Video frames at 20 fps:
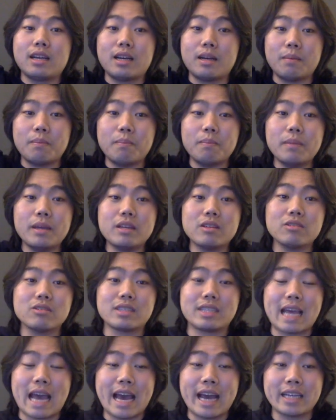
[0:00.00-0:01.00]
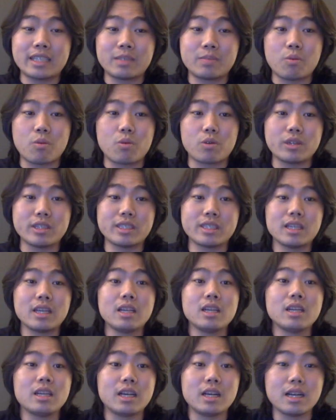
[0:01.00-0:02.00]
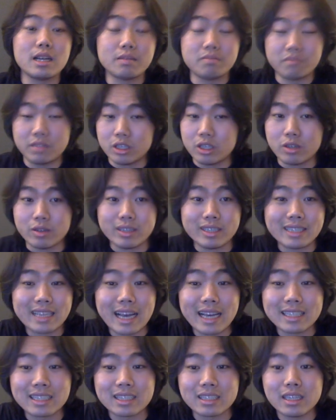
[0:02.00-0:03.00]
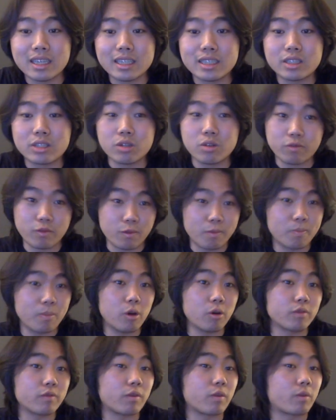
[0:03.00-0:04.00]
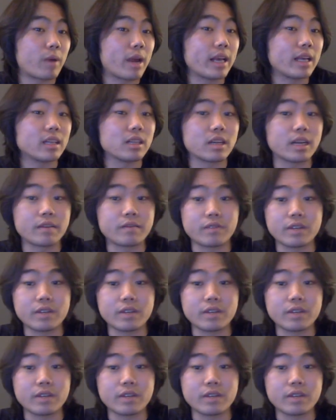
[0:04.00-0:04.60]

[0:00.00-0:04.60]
middle dashboards, in Teslas. So for both for regular and for